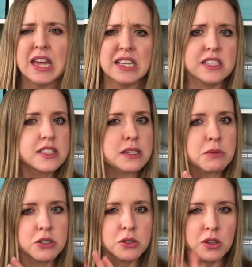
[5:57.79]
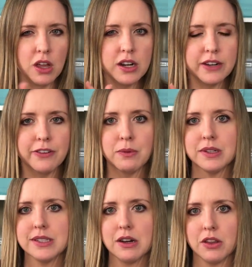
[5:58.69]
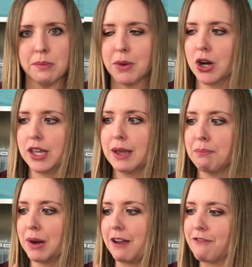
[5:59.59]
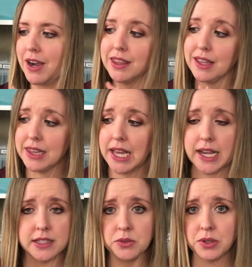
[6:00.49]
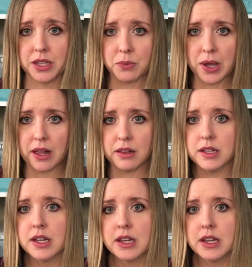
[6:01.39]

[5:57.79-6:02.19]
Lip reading: This is similar to a lot of different ones that are on the market, but I find they last really well.